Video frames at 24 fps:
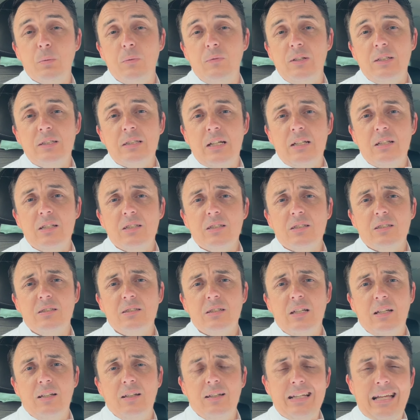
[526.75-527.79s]
within tennis,
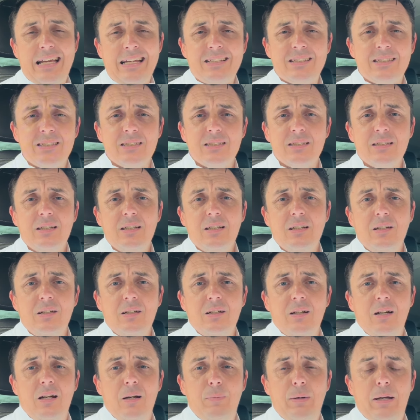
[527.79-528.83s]
and less
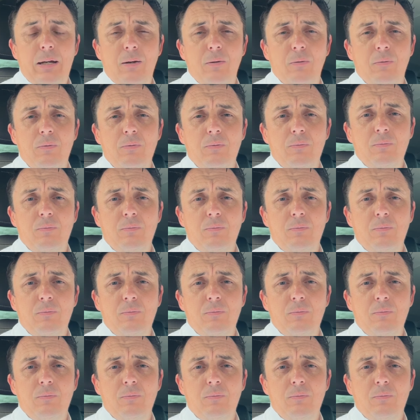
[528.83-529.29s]
about,